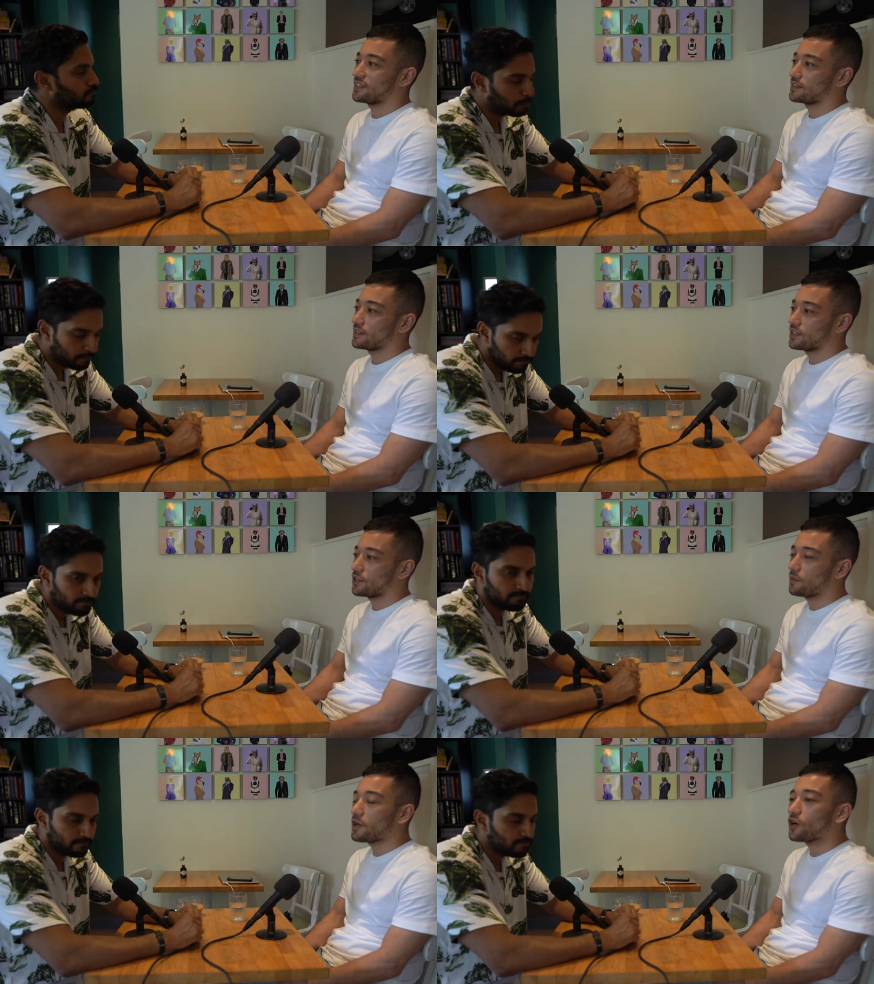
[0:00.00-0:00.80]
Speaker 1: You
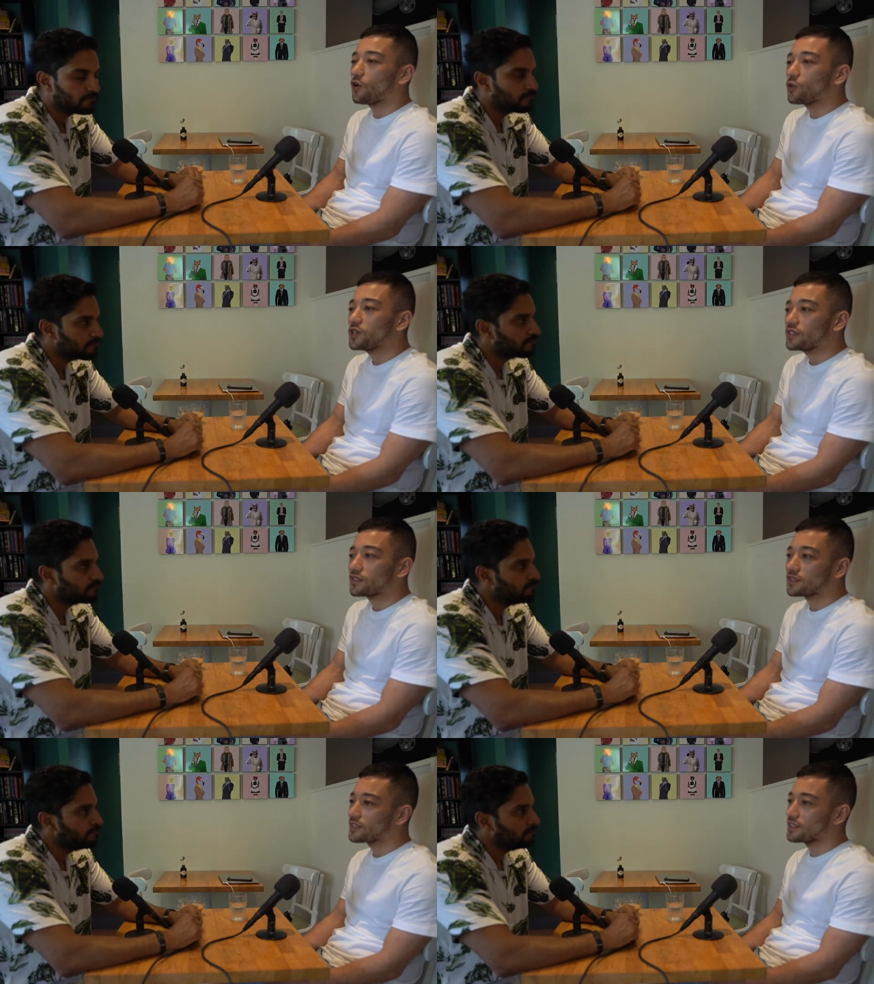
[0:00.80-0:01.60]
know, I'm not
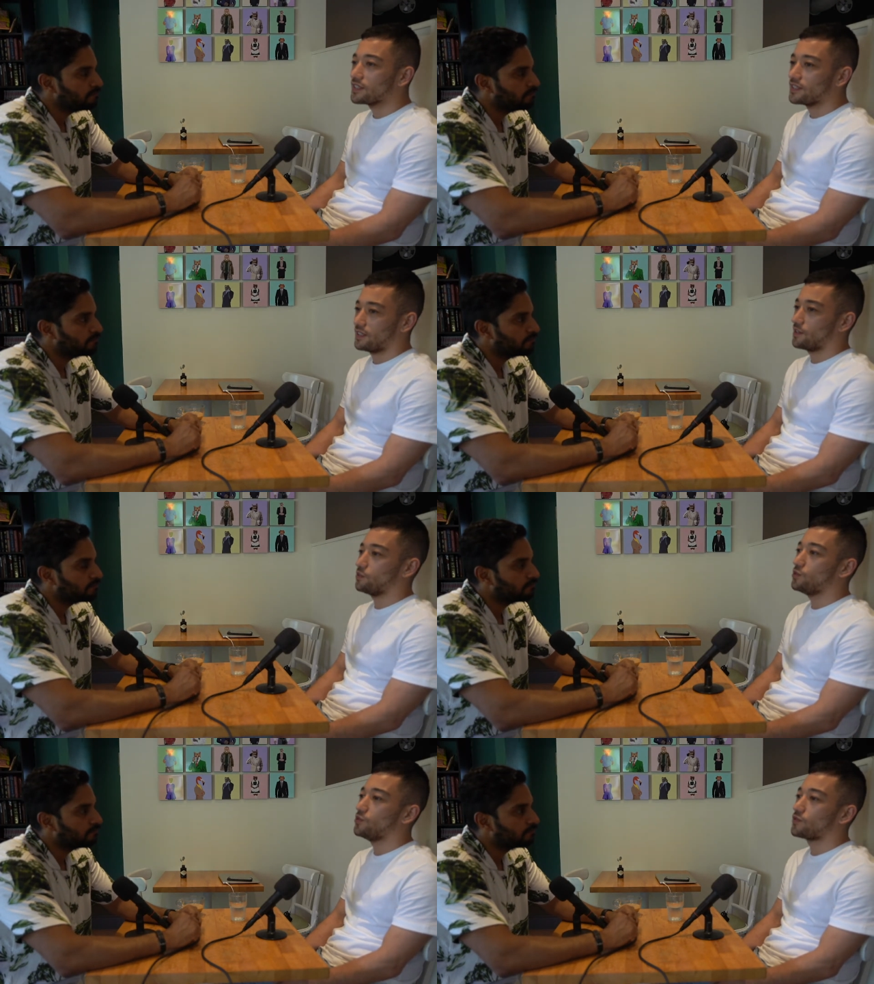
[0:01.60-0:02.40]
always in the
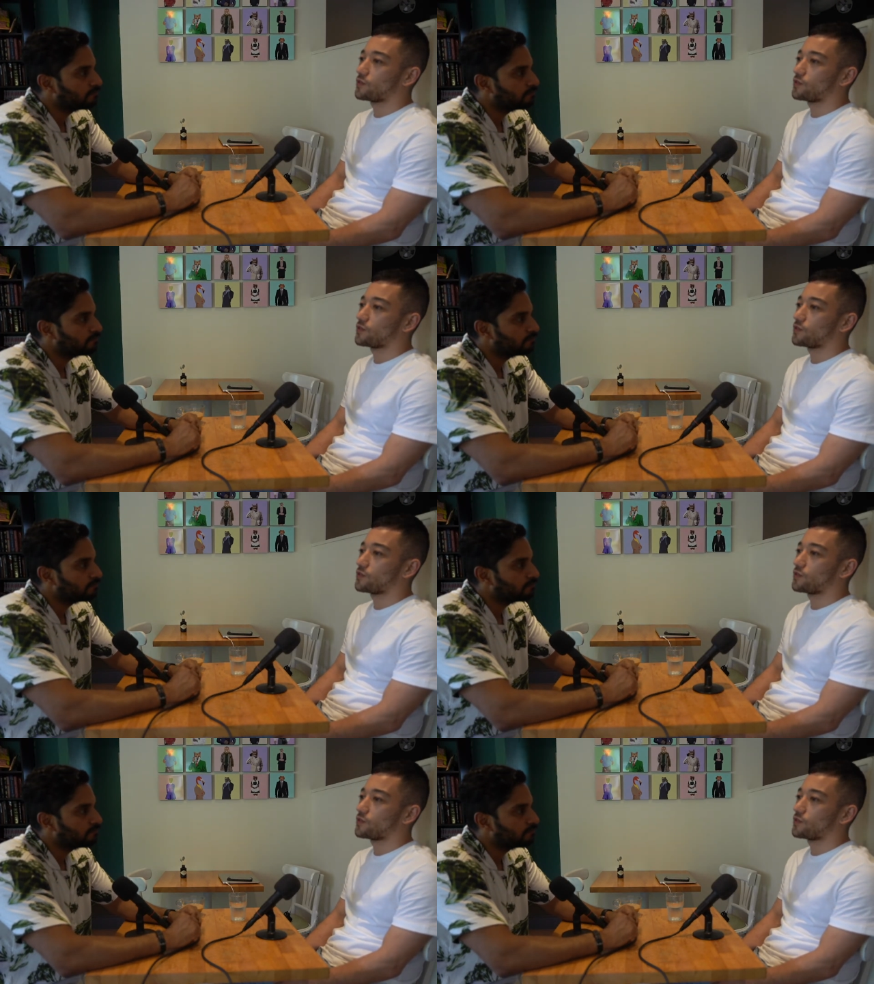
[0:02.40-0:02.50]
mood